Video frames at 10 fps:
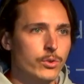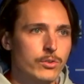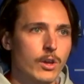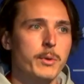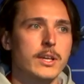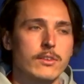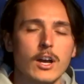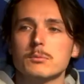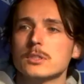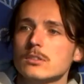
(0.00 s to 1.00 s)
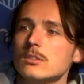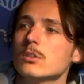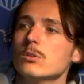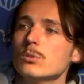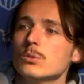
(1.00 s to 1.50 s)
Some examples
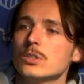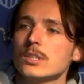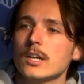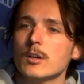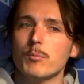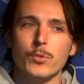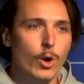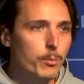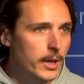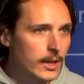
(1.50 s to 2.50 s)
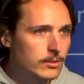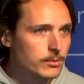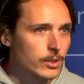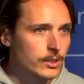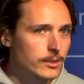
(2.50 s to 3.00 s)
include Nomad,
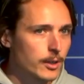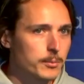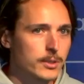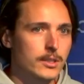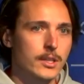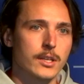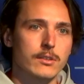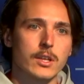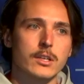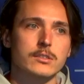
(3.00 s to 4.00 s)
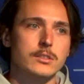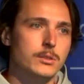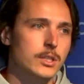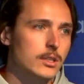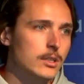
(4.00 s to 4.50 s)
for example, and there's Layer
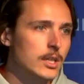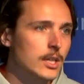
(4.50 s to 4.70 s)
Zero.